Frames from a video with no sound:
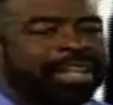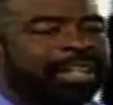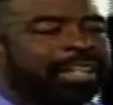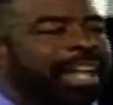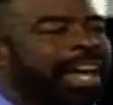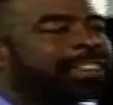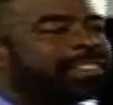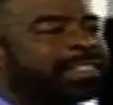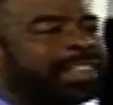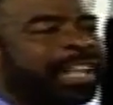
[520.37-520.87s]

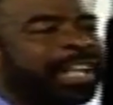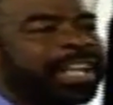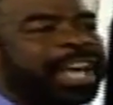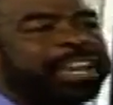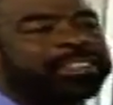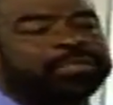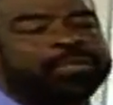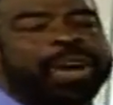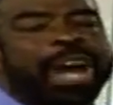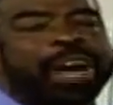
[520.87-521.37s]
Leslie,
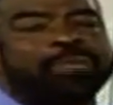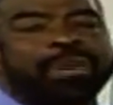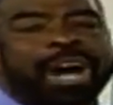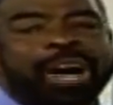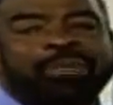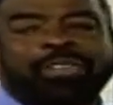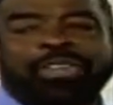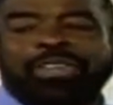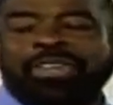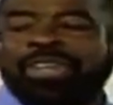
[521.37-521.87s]
yes ma'am,
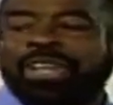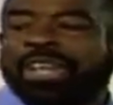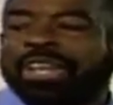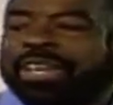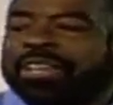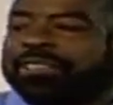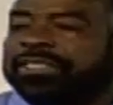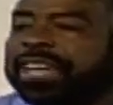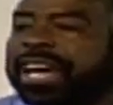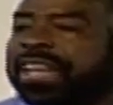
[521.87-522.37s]
mama.
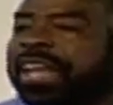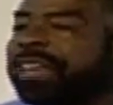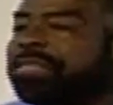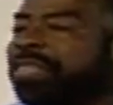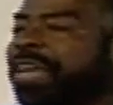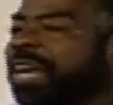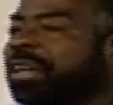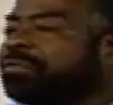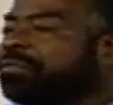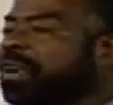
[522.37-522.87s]
Say that
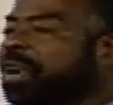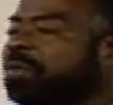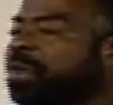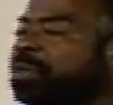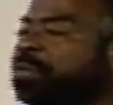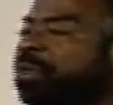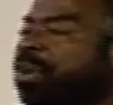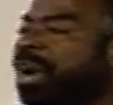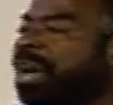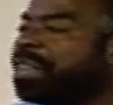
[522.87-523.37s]
thing for
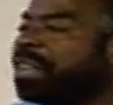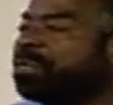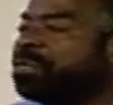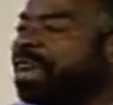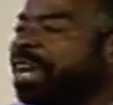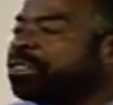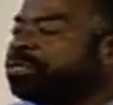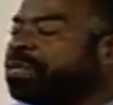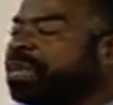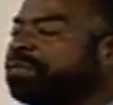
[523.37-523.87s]
me, boy, that
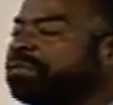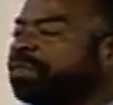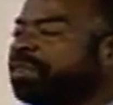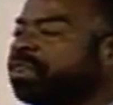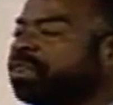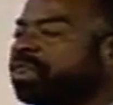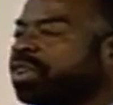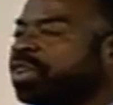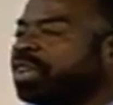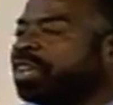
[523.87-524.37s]
makes me
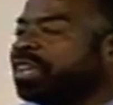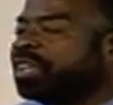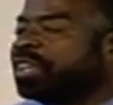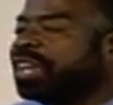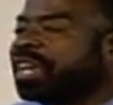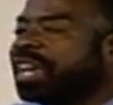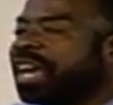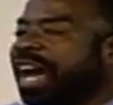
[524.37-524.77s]
feel good.